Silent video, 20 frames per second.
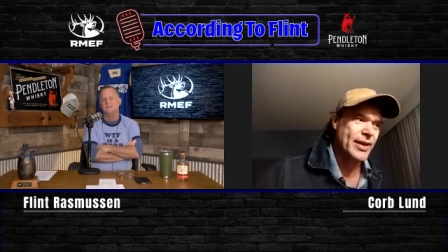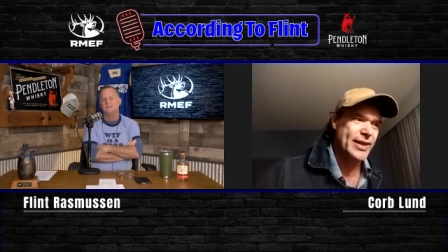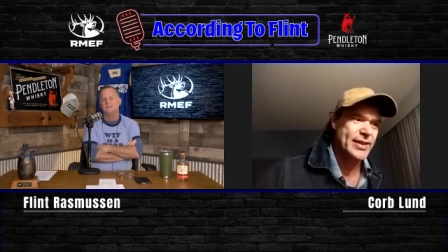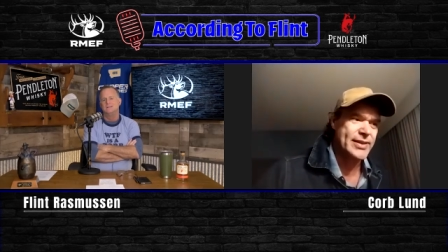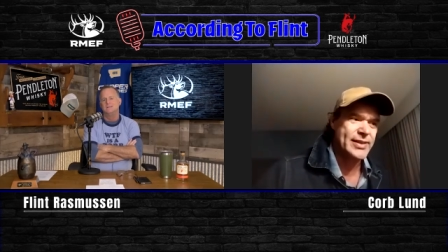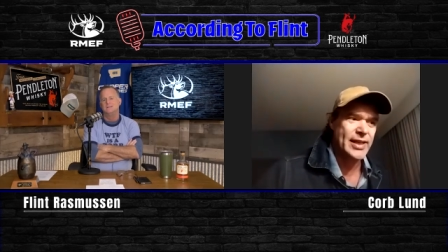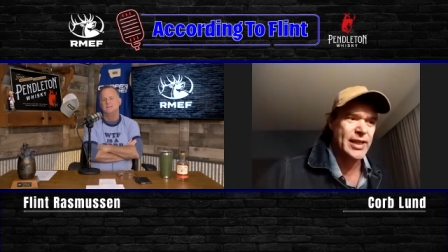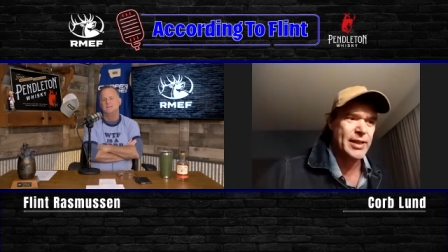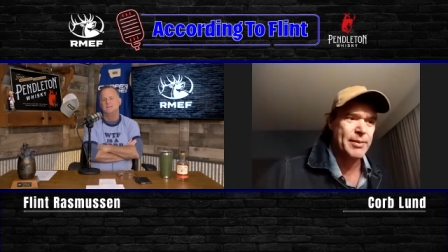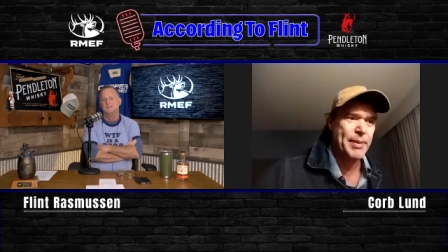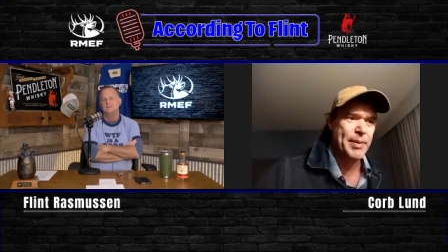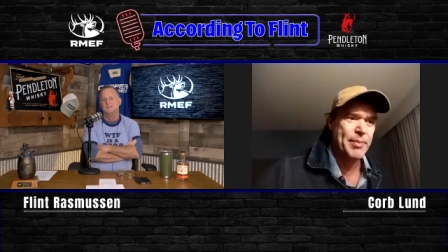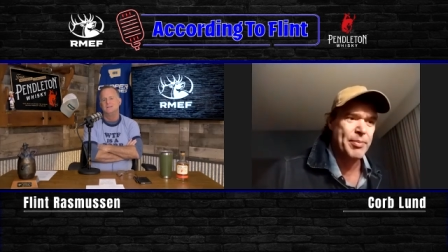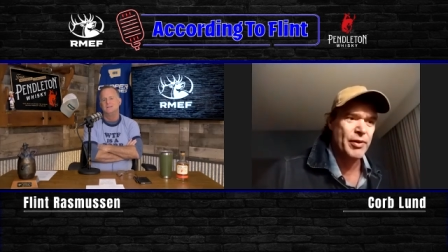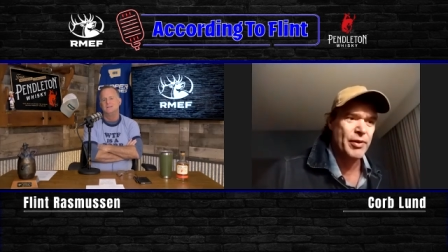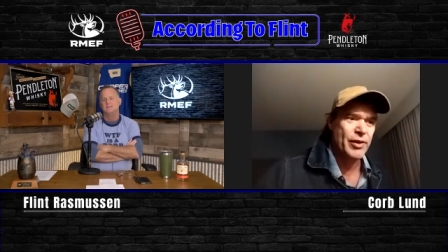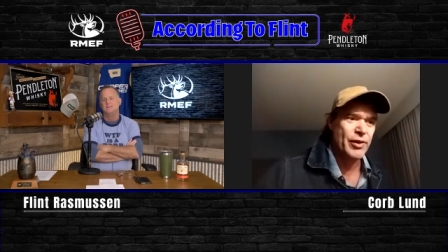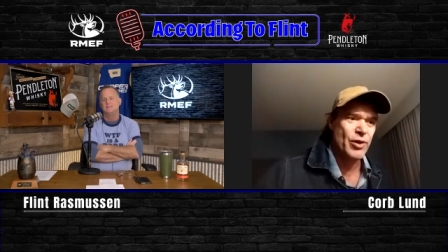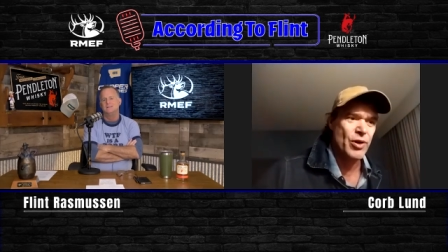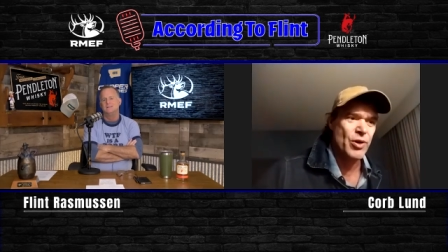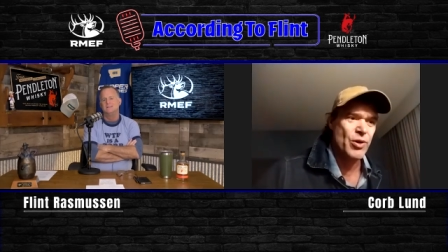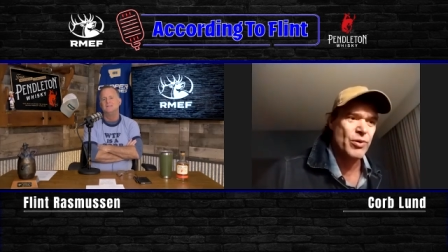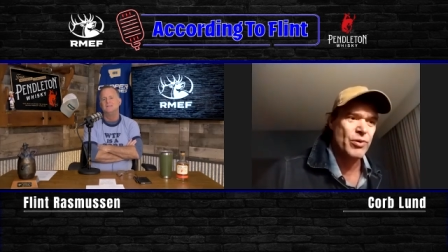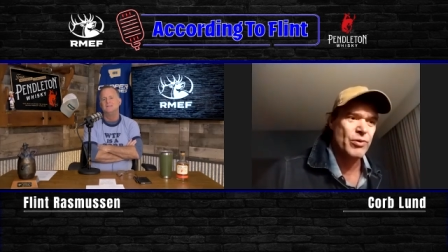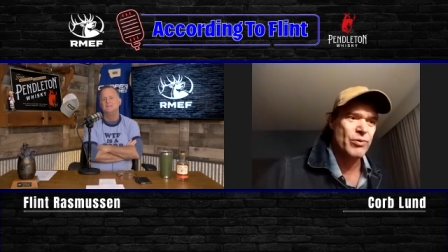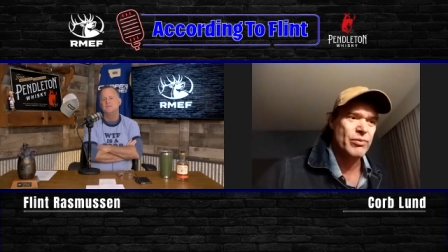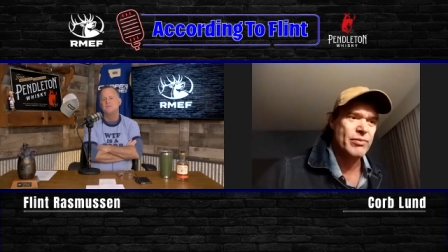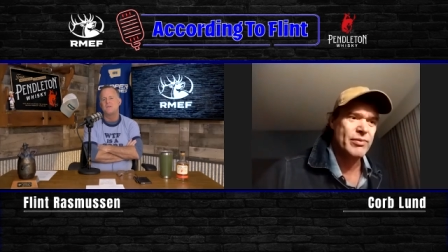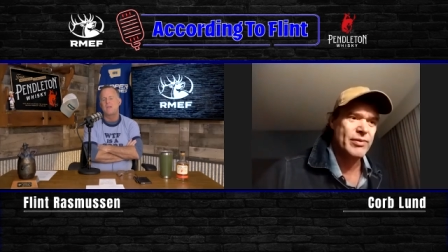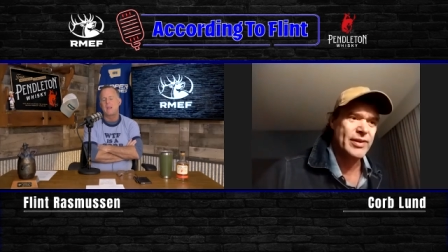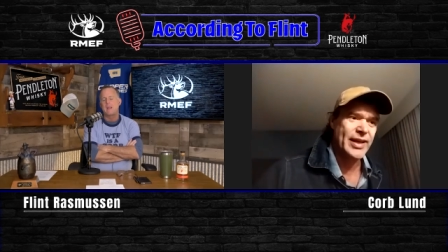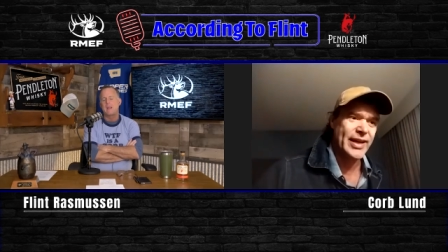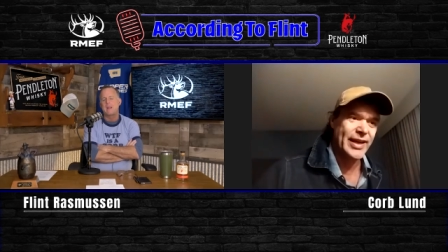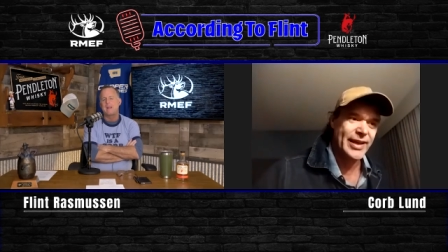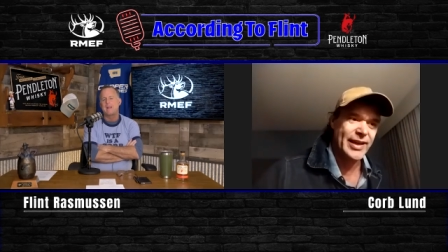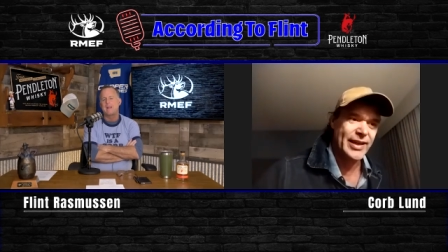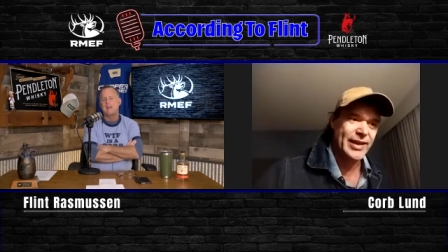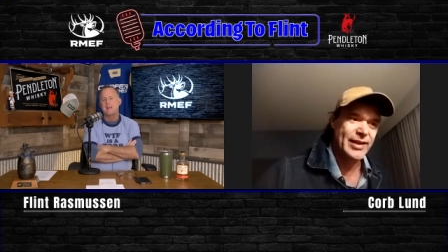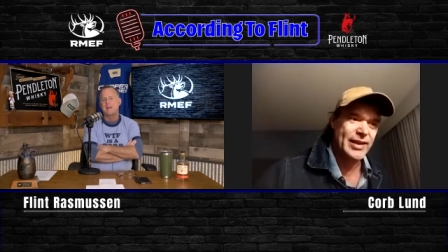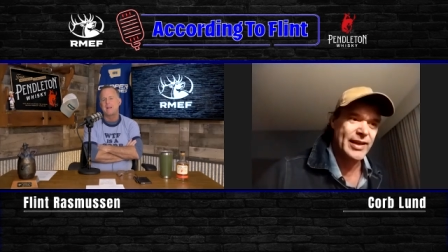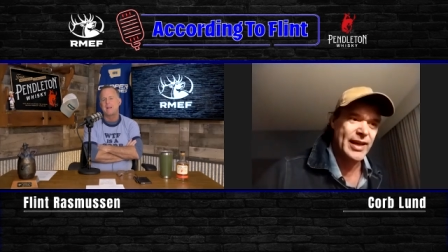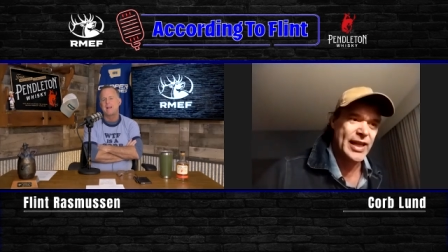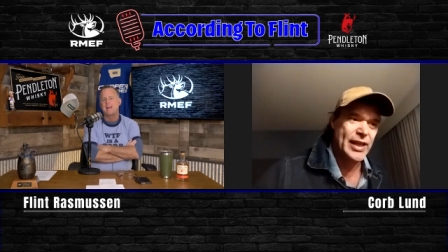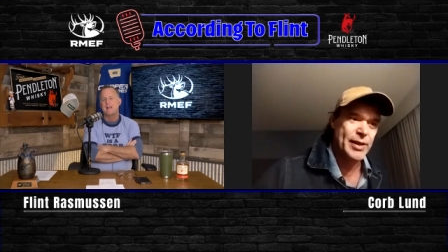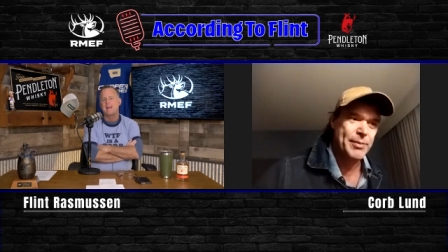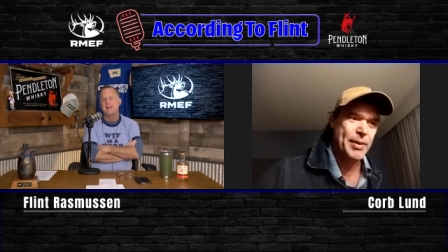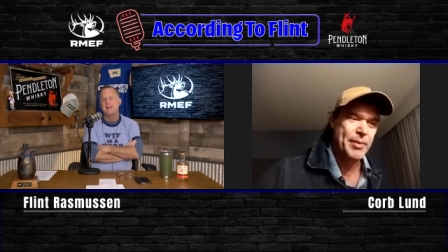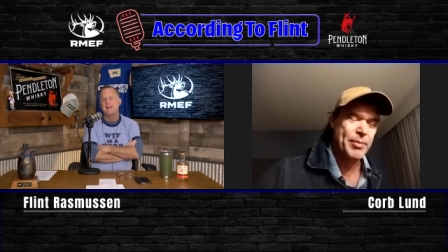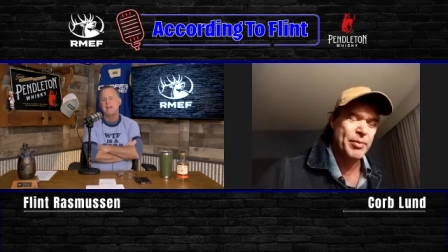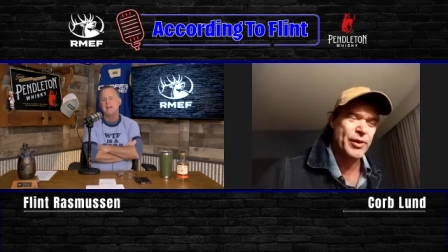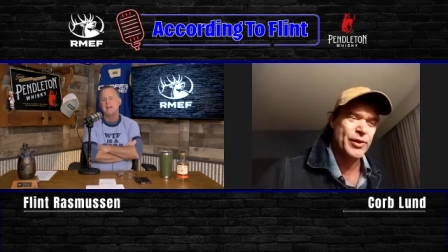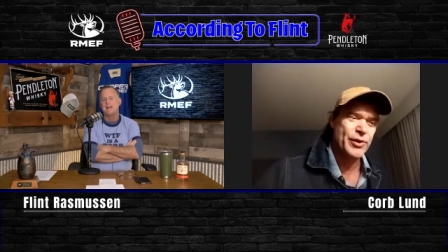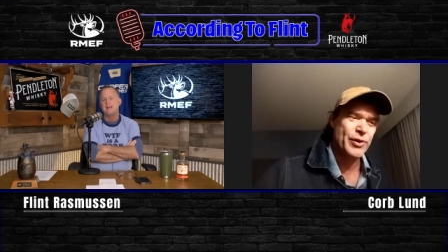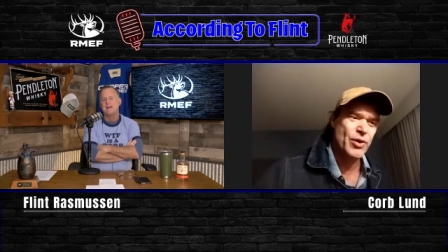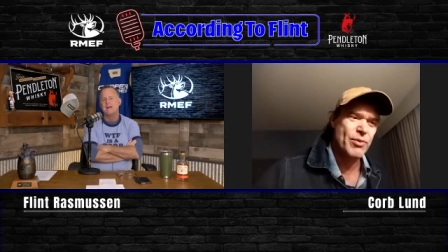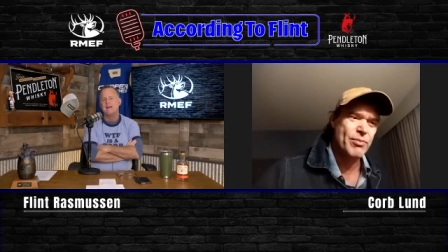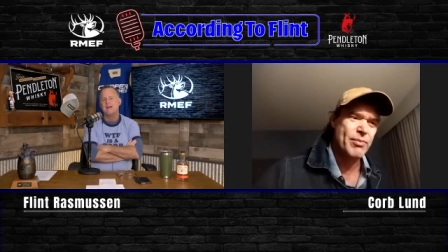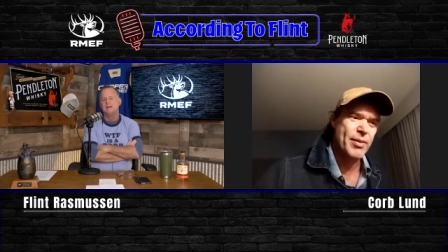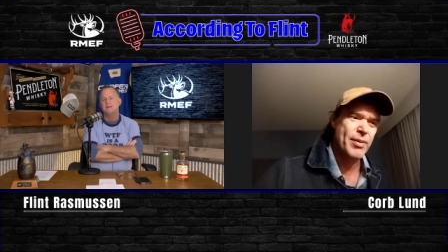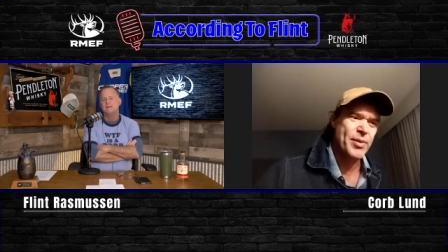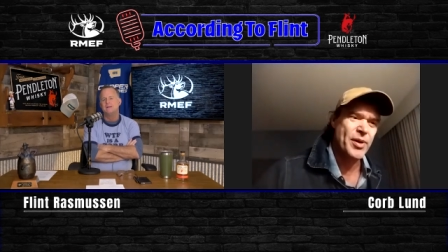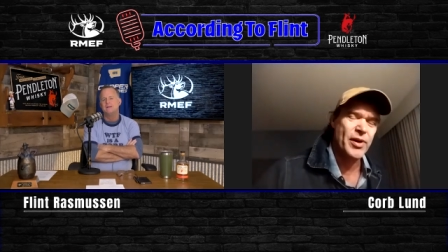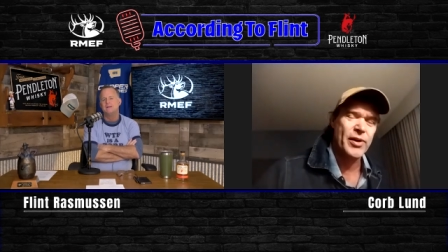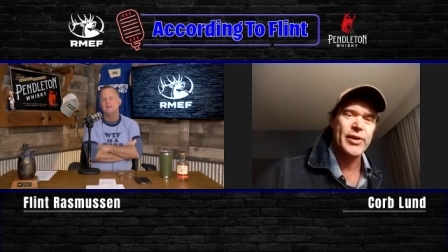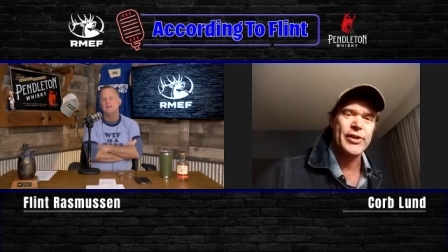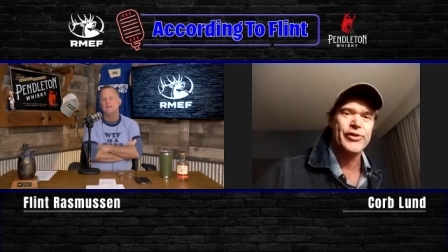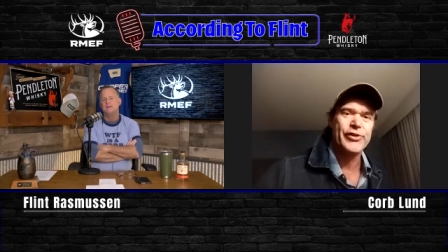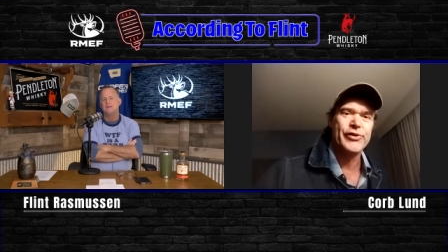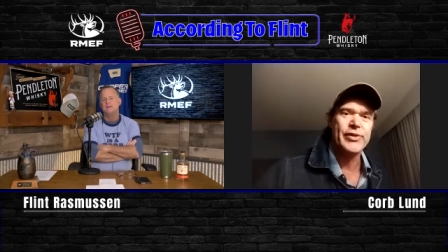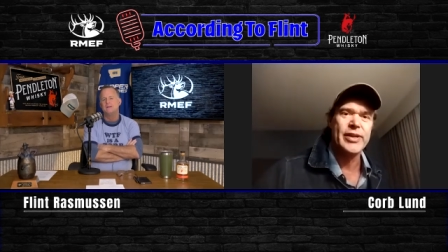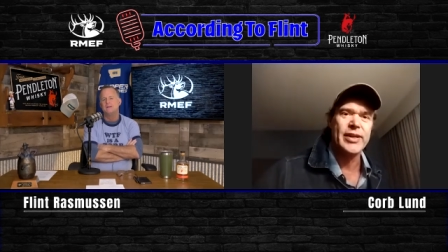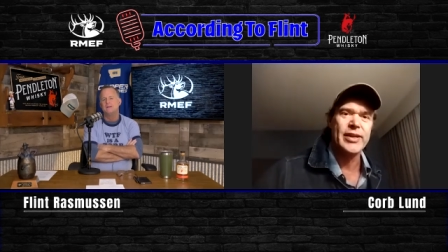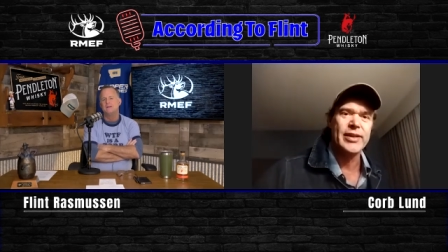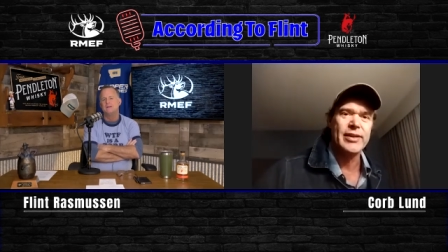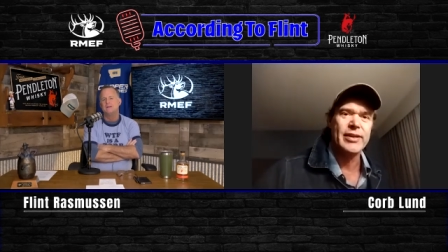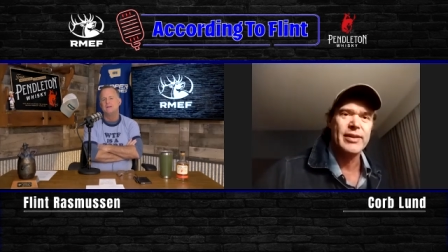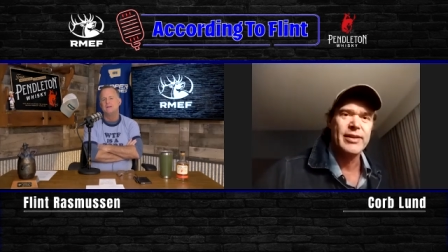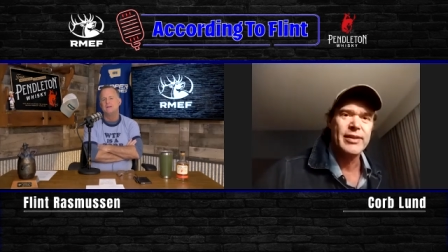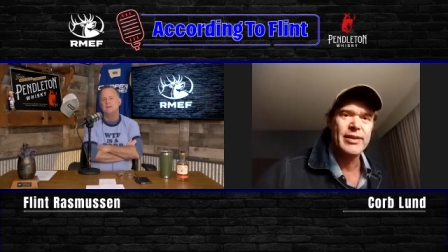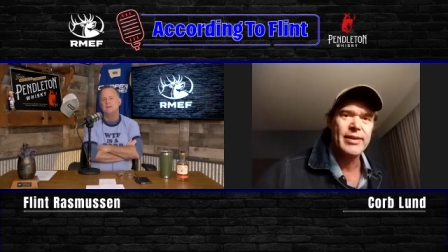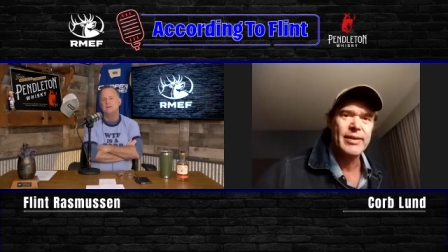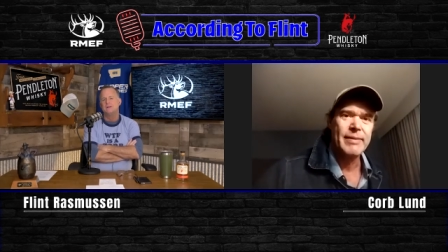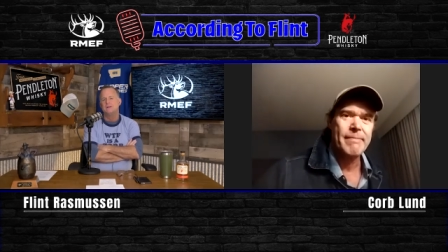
like I said, the people that know get it and the people that don't maybe are intrigued.